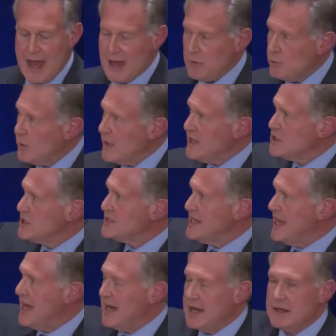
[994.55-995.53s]
And we
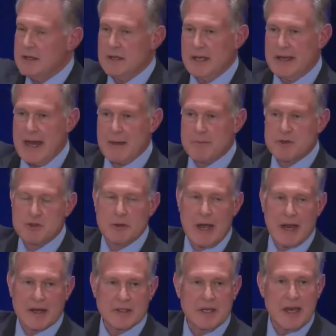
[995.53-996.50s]
just had an
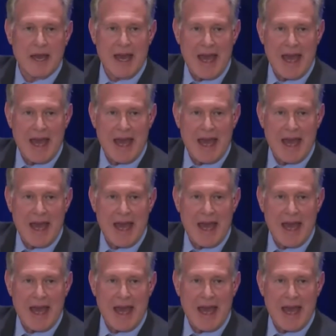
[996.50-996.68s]
abstract